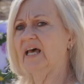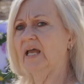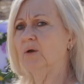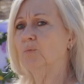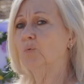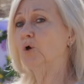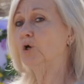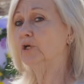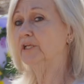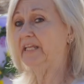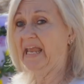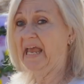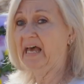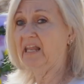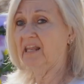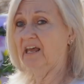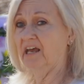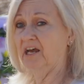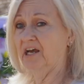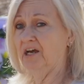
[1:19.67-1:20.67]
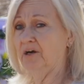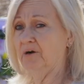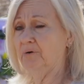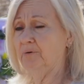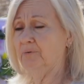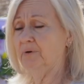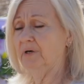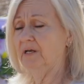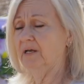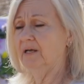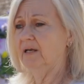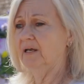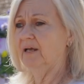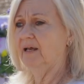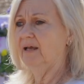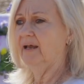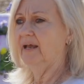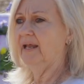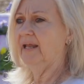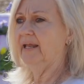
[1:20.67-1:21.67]
they were yellow,
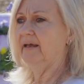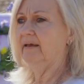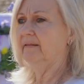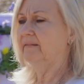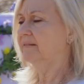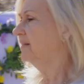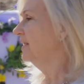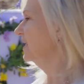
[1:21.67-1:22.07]
and